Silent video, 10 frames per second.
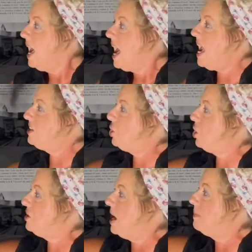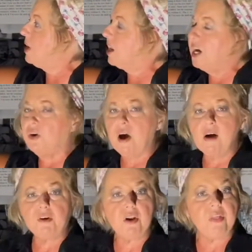He took them clear
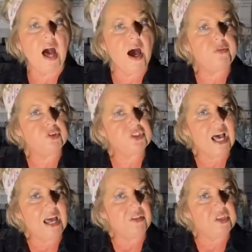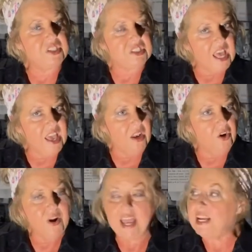over to the other side of the
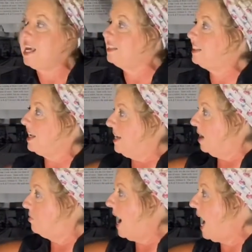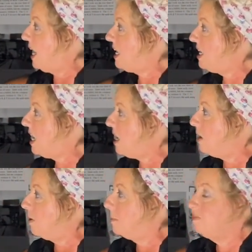cellar, and he said, now right in
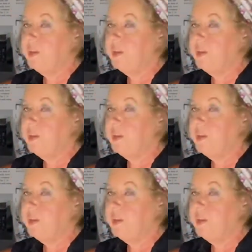here